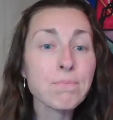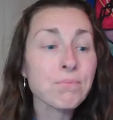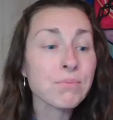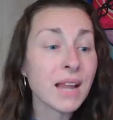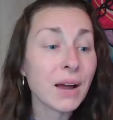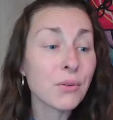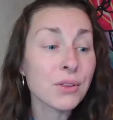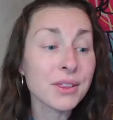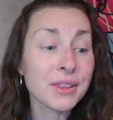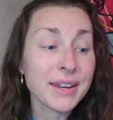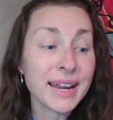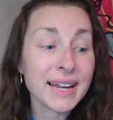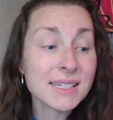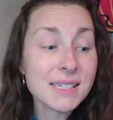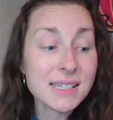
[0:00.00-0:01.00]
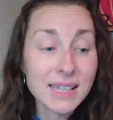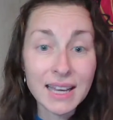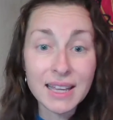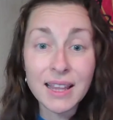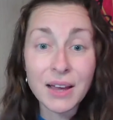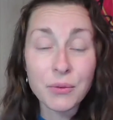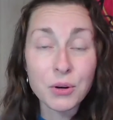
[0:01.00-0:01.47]
Now, the next
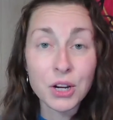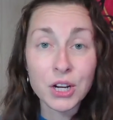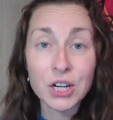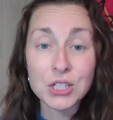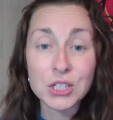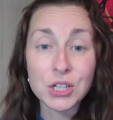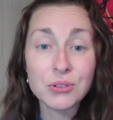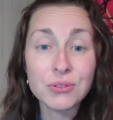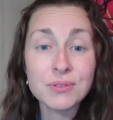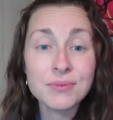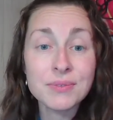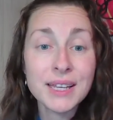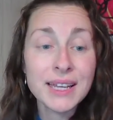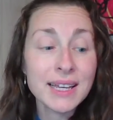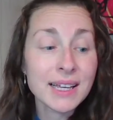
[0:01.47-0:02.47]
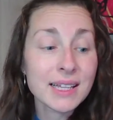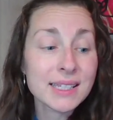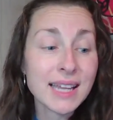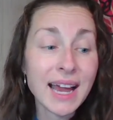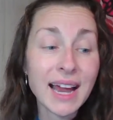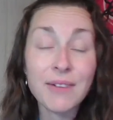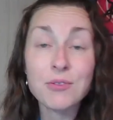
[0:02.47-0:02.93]
thing that we're going to do is,
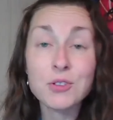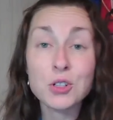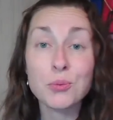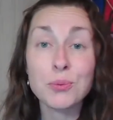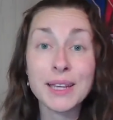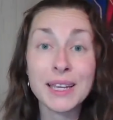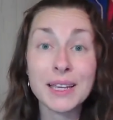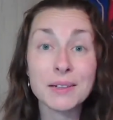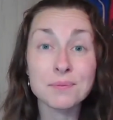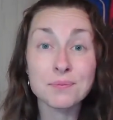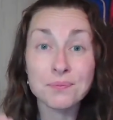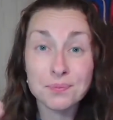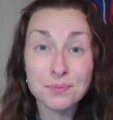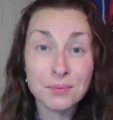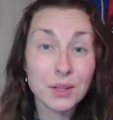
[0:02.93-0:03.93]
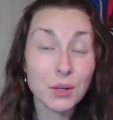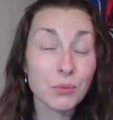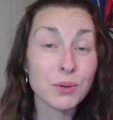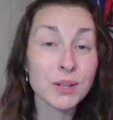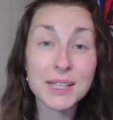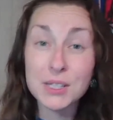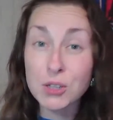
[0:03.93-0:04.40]
after we
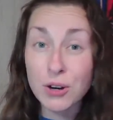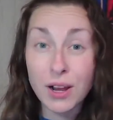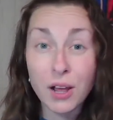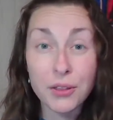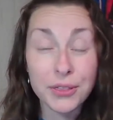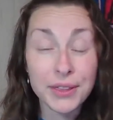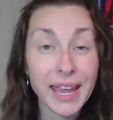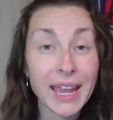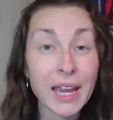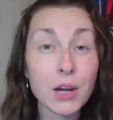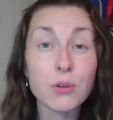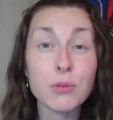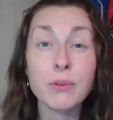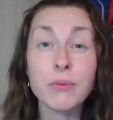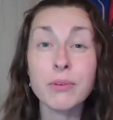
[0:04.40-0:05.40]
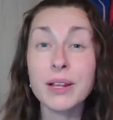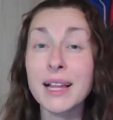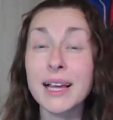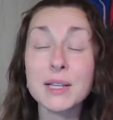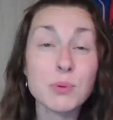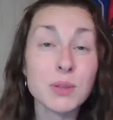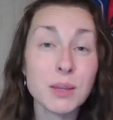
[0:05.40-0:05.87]
release our healthy anger, we
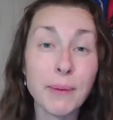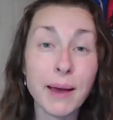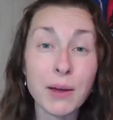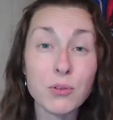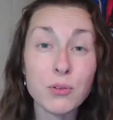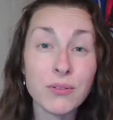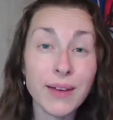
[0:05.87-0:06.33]
realize what the boundary